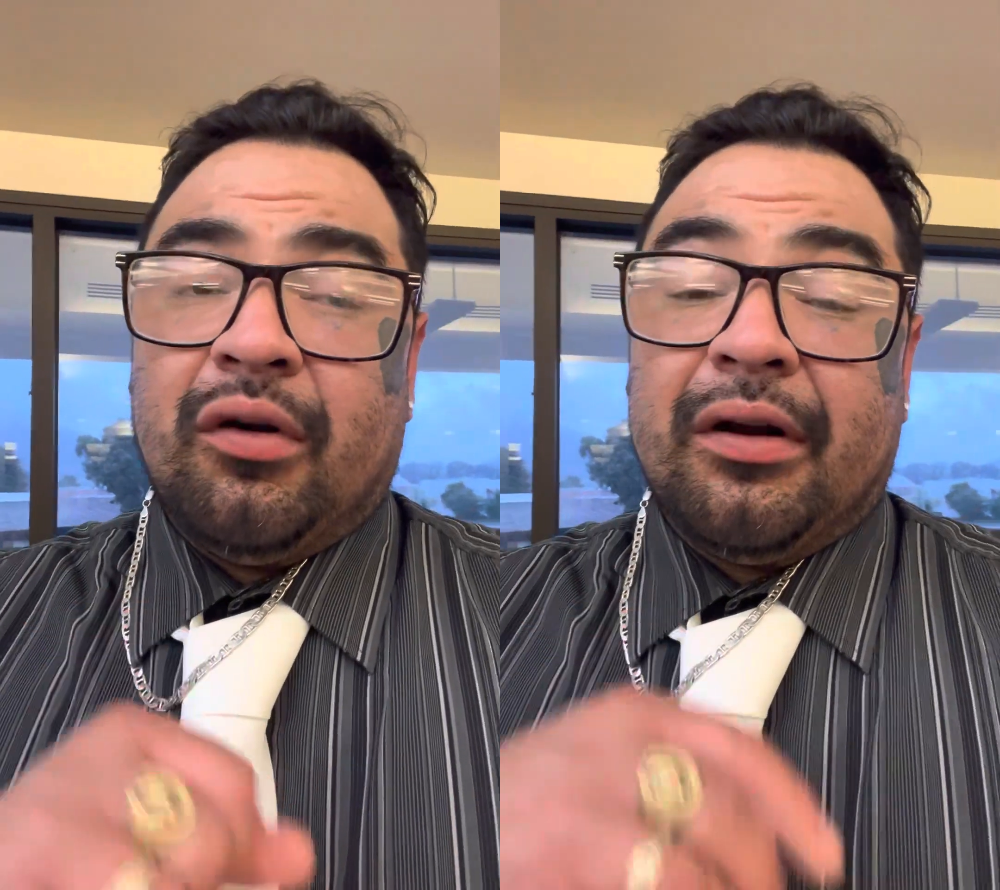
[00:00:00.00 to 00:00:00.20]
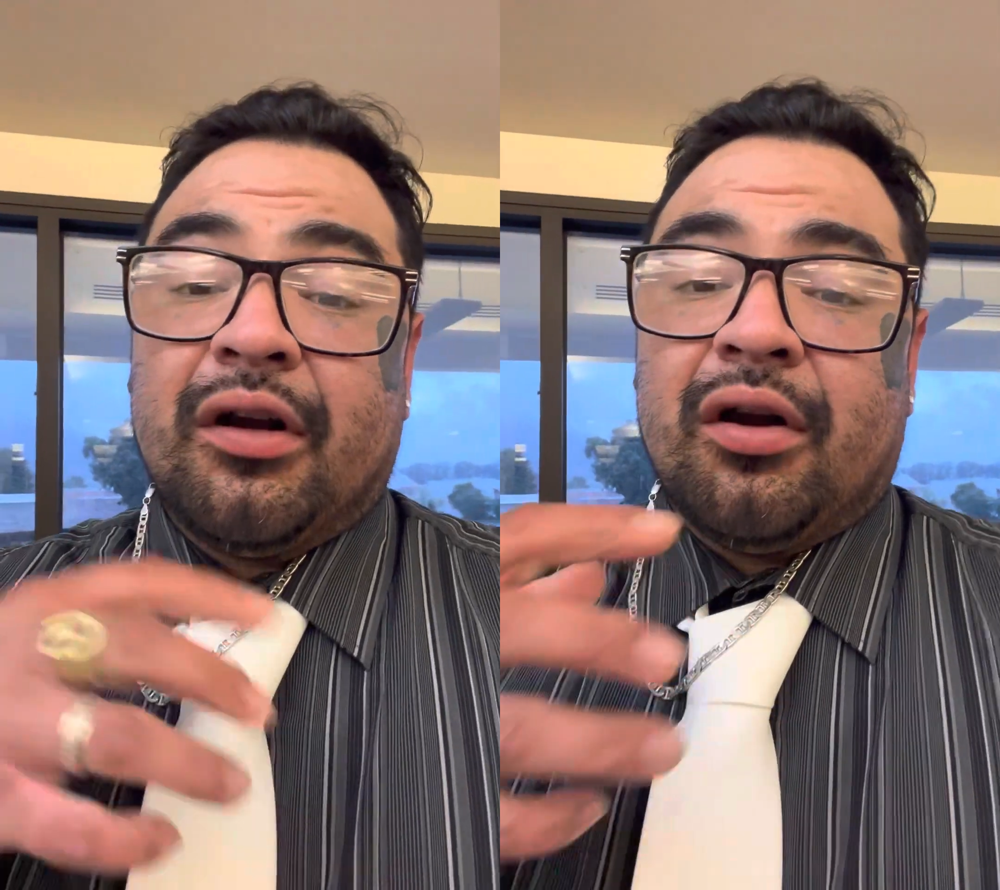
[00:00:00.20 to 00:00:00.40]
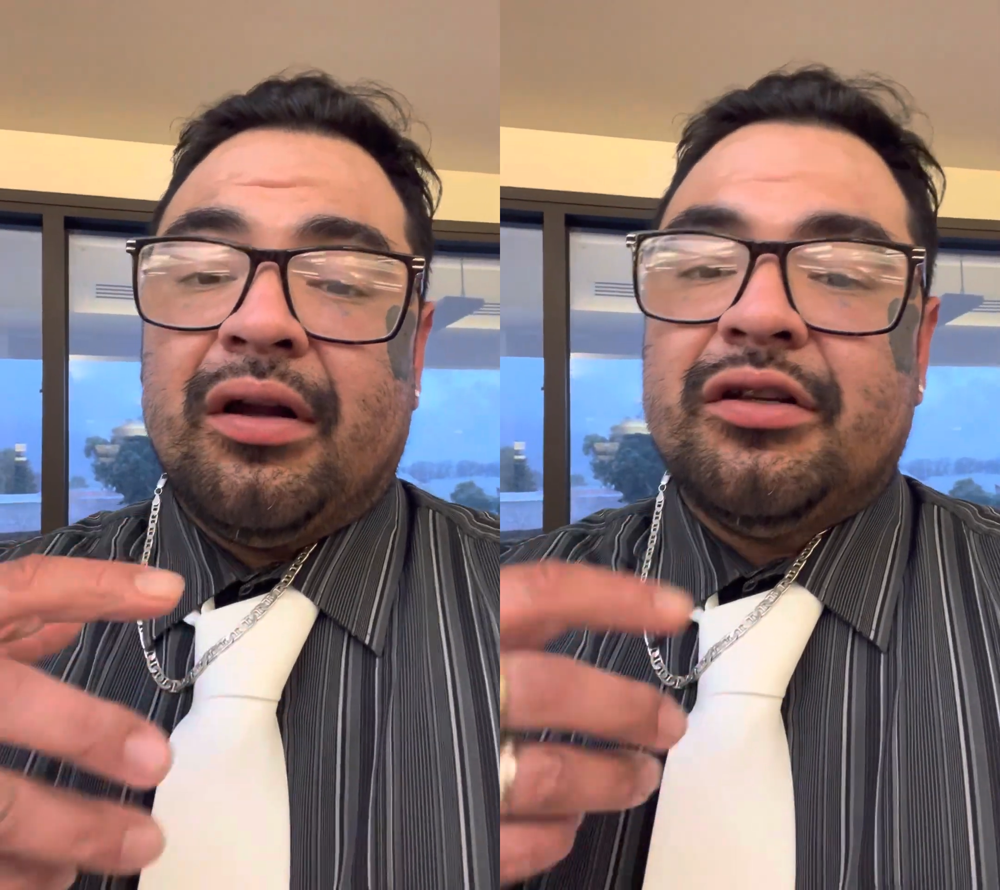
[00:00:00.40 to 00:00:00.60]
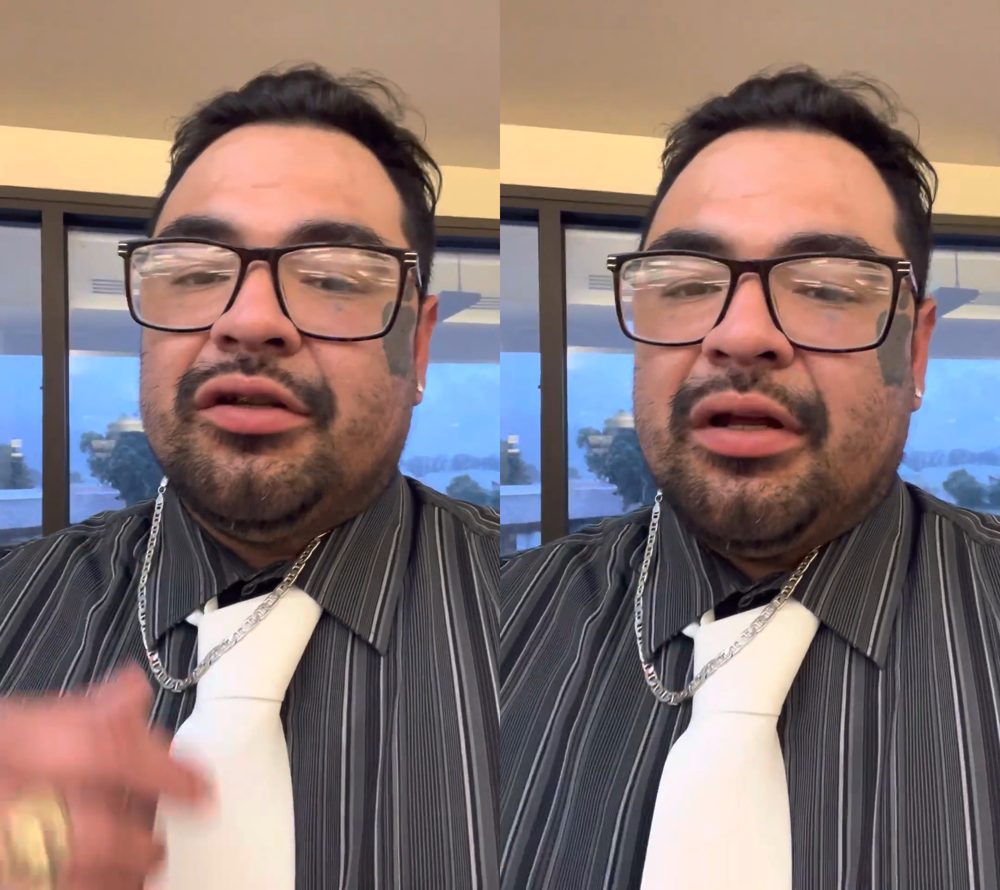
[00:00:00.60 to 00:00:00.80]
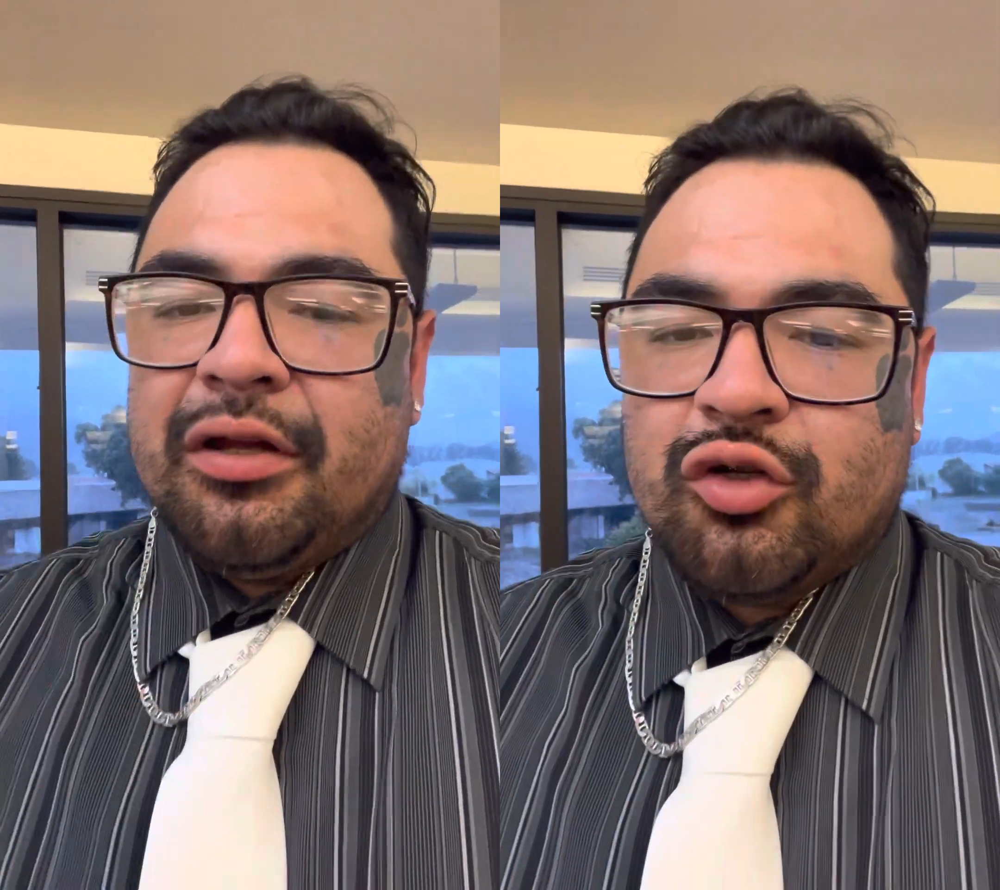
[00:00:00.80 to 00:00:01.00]
or
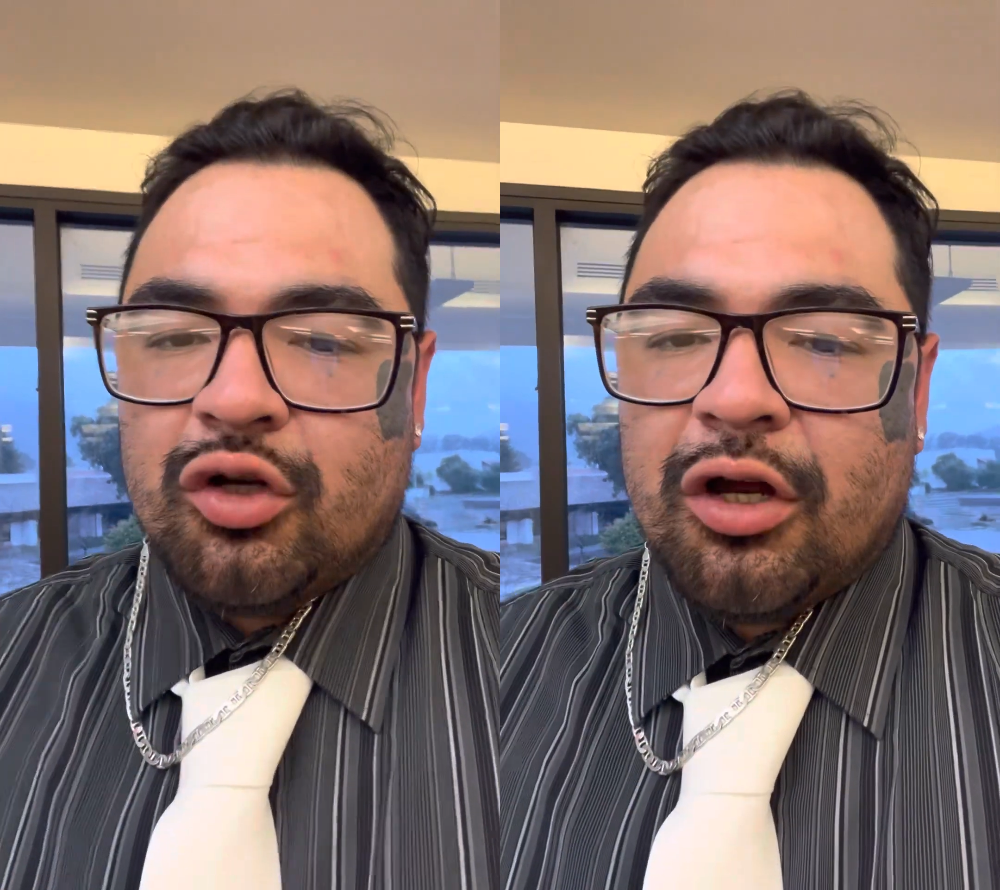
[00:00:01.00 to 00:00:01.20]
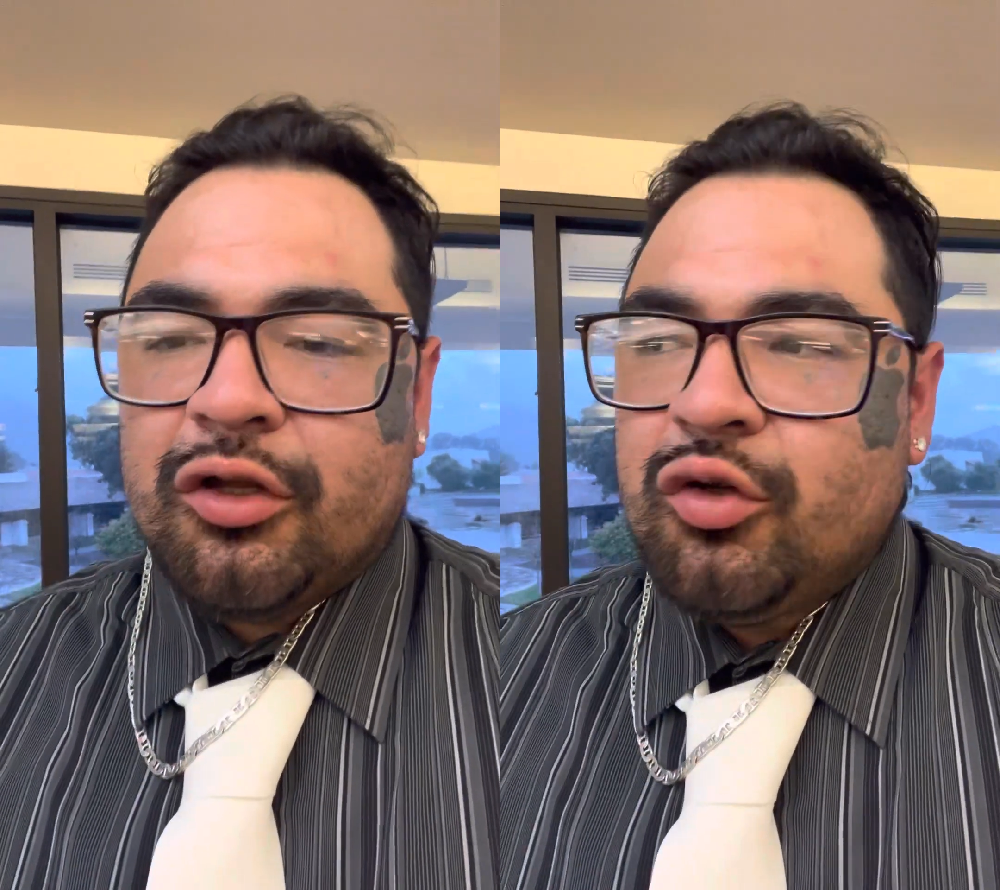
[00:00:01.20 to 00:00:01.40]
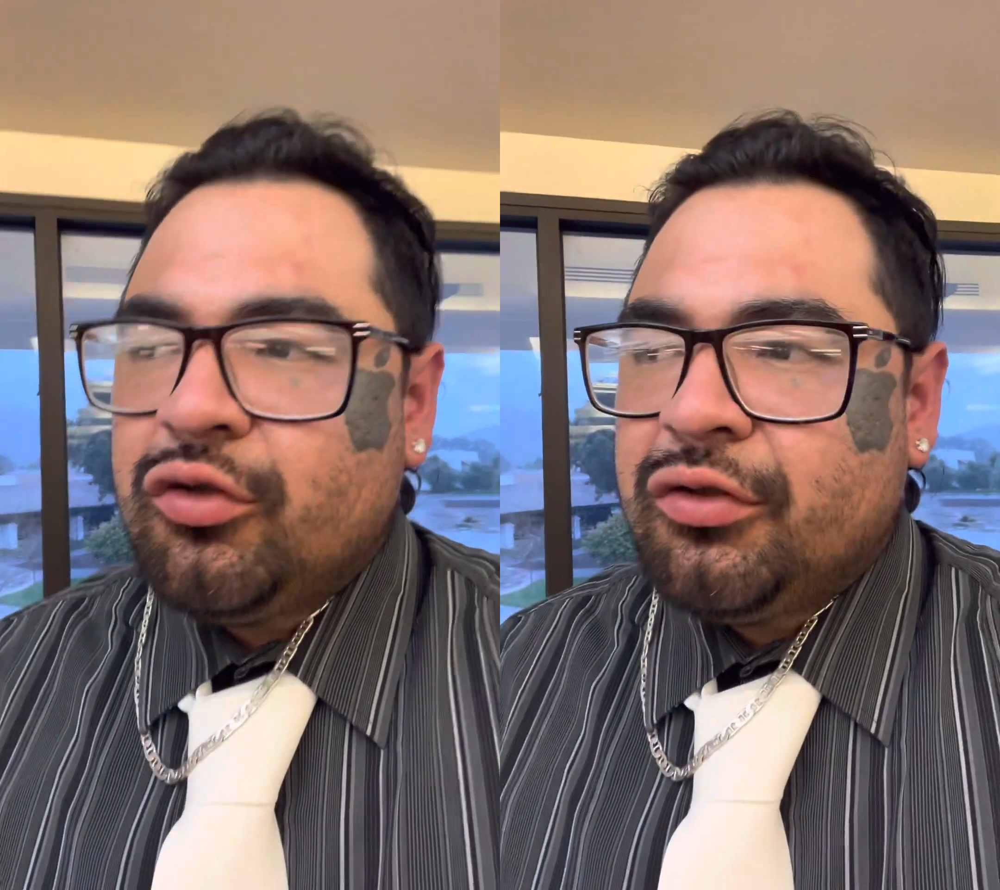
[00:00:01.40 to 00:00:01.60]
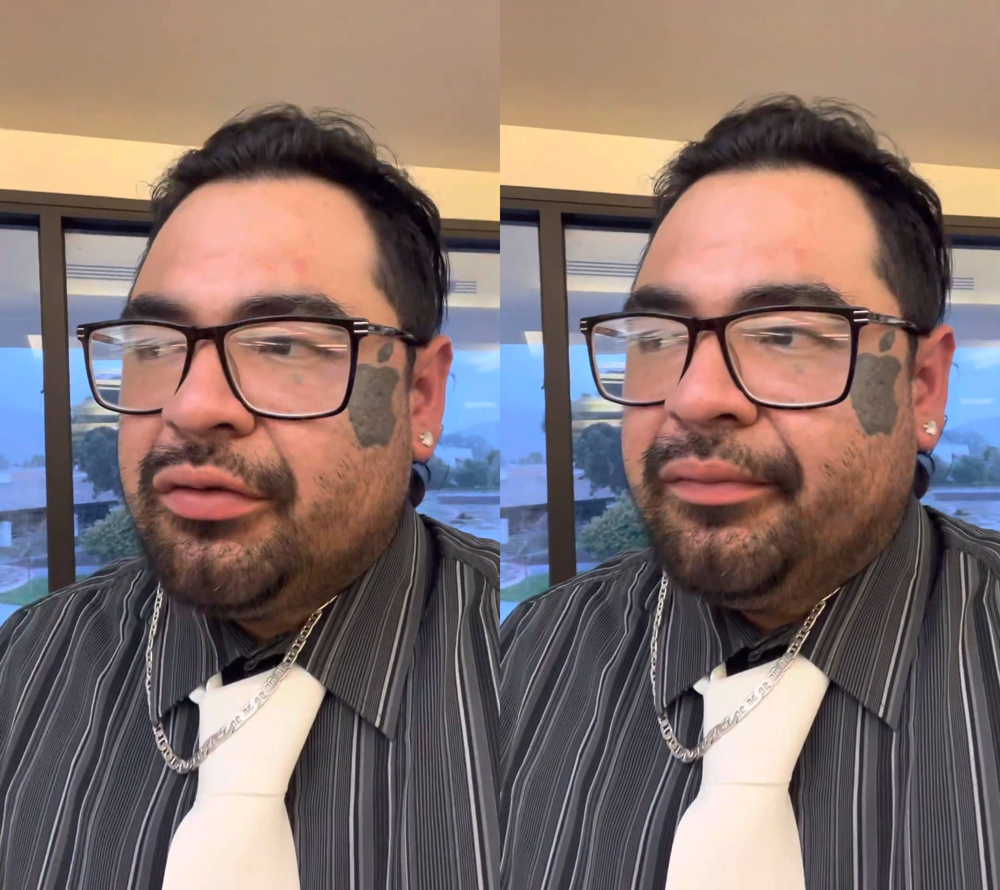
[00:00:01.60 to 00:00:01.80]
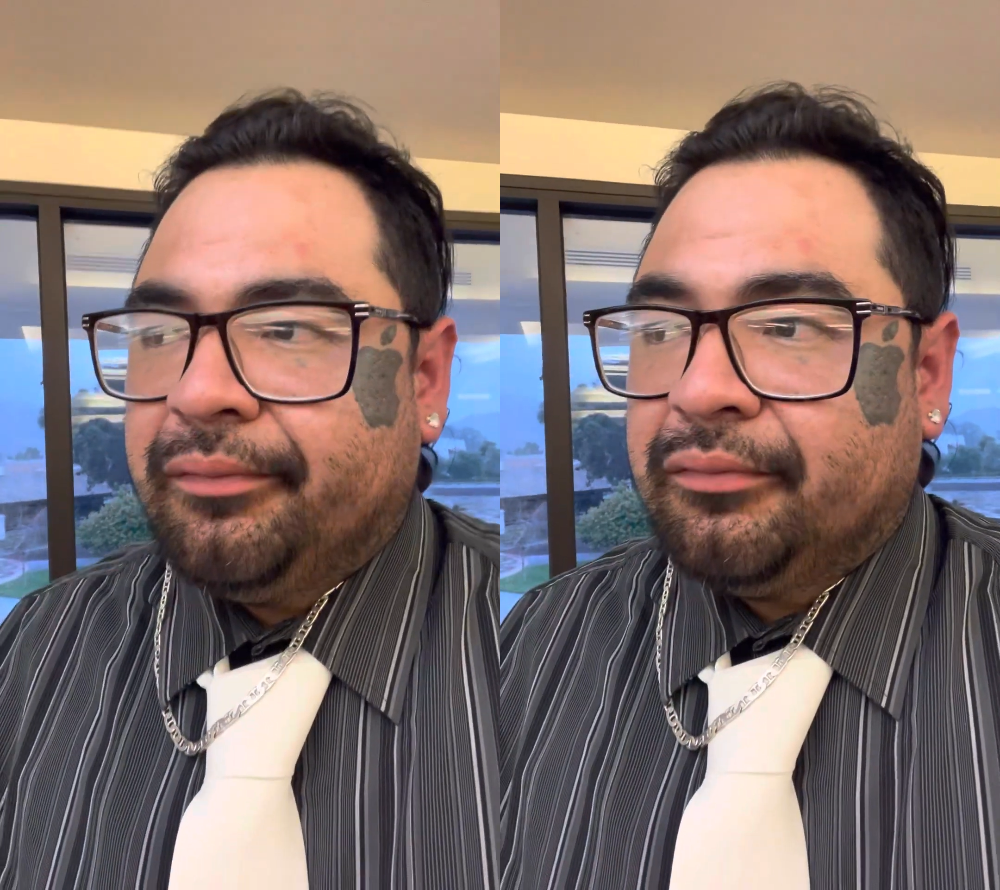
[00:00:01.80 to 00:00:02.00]
encourage any drug use